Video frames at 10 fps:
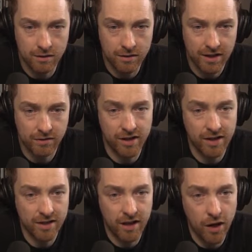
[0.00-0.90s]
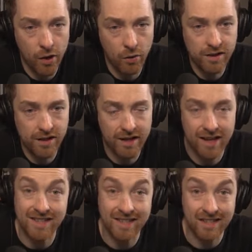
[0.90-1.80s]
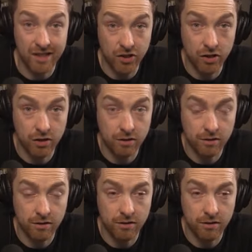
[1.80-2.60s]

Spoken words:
that's a really nice car. Notice it has the digital